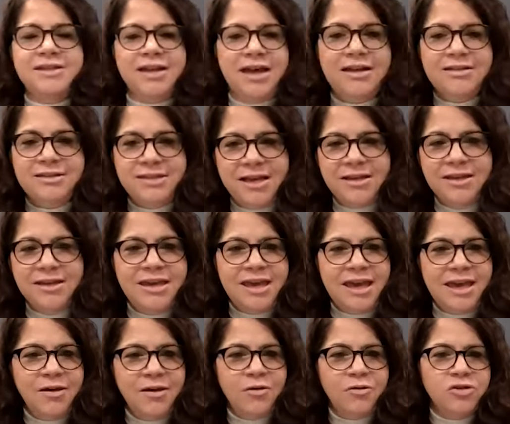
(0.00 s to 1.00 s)
attacking
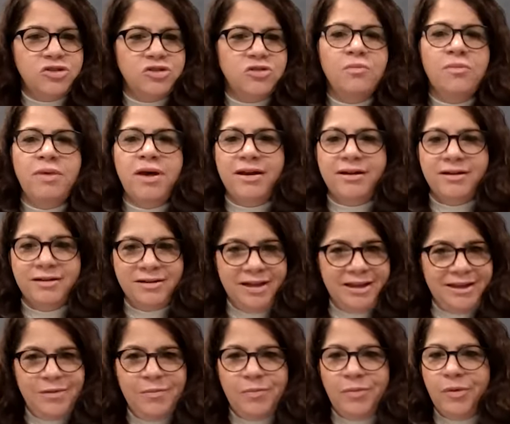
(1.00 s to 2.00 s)
angle to better
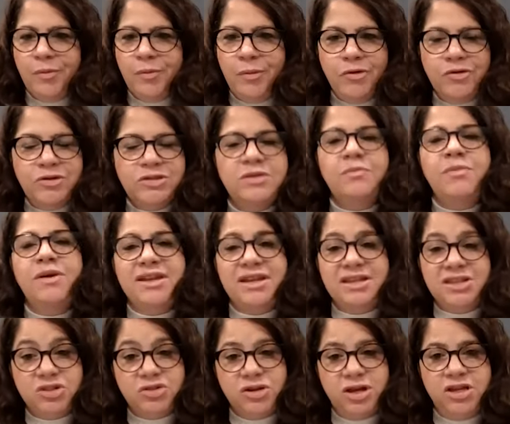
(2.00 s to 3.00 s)
like promote the
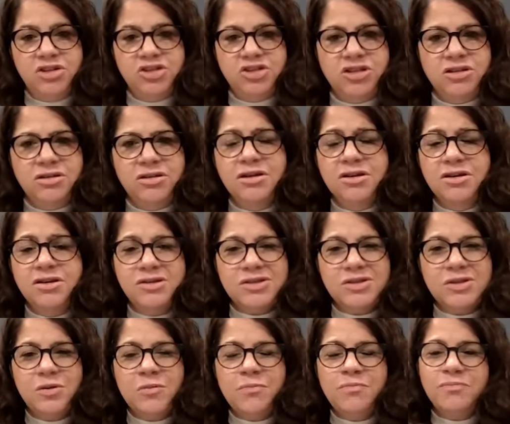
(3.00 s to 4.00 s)
penetration.
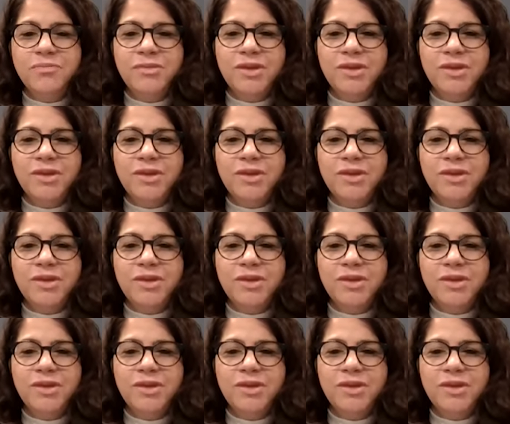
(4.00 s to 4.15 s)
So